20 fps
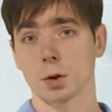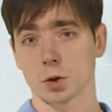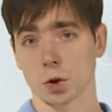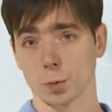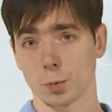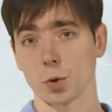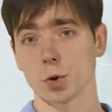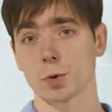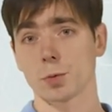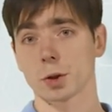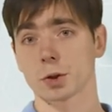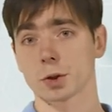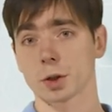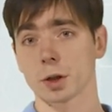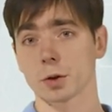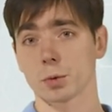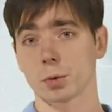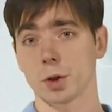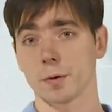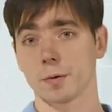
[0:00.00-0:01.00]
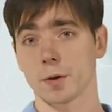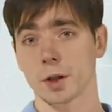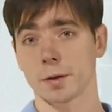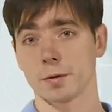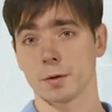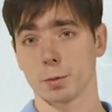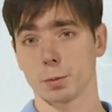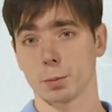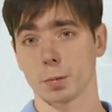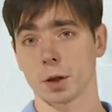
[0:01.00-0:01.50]
Suppose we are trying to divide
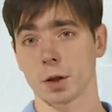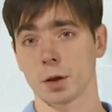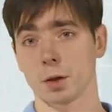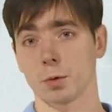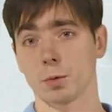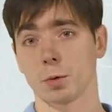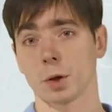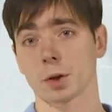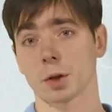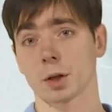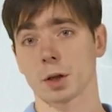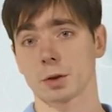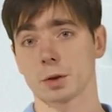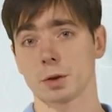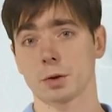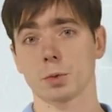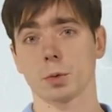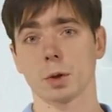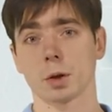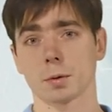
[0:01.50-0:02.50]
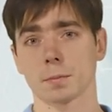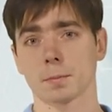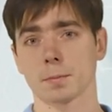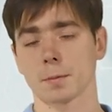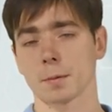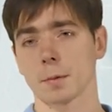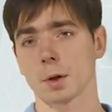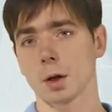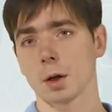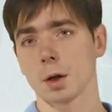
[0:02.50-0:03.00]
them by 101.
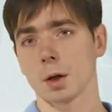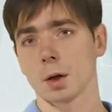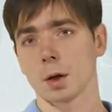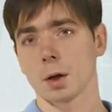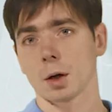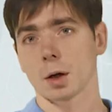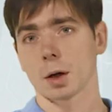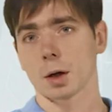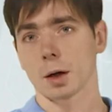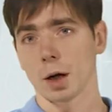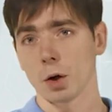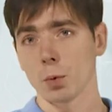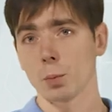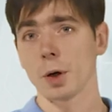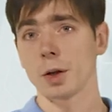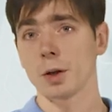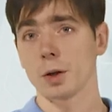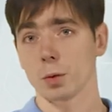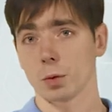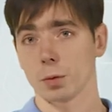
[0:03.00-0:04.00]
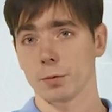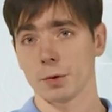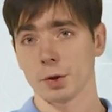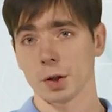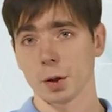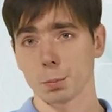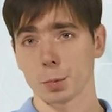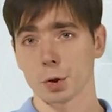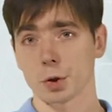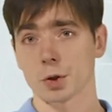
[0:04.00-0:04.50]
How many of the
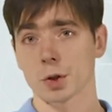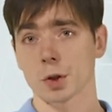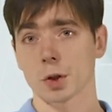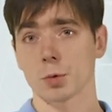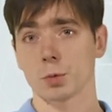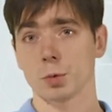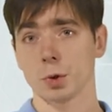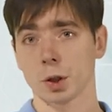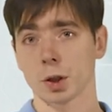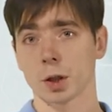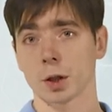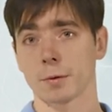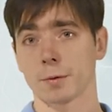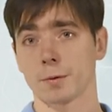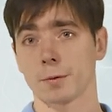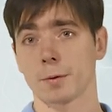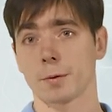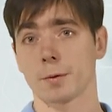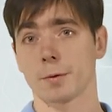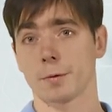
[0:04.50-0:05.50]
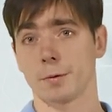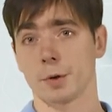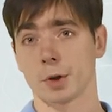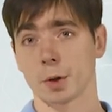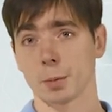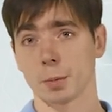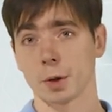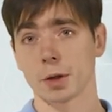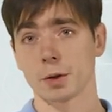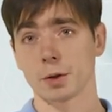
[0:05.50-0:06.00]
numbers will have the
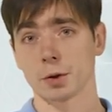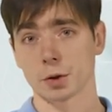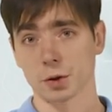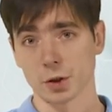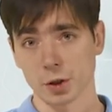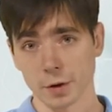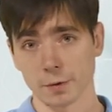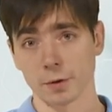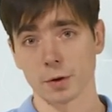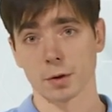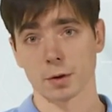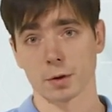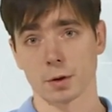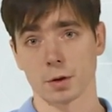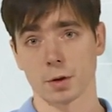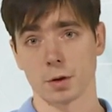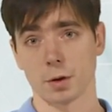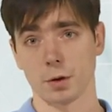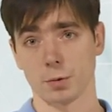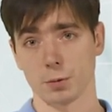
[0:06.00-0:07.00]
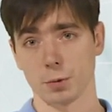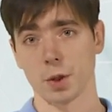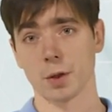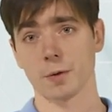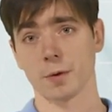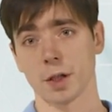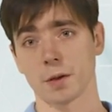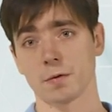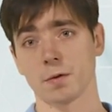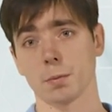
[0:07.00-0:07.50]
remainder 7 if we
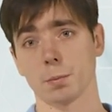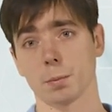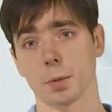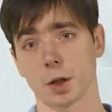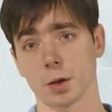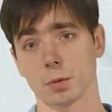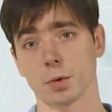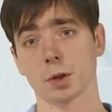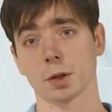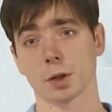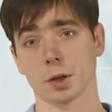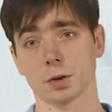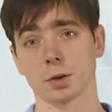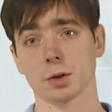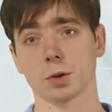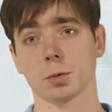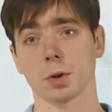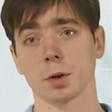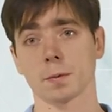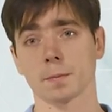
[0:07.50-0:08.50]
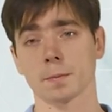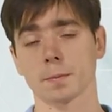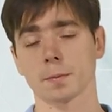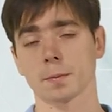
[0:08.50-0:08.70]
divide them by 101?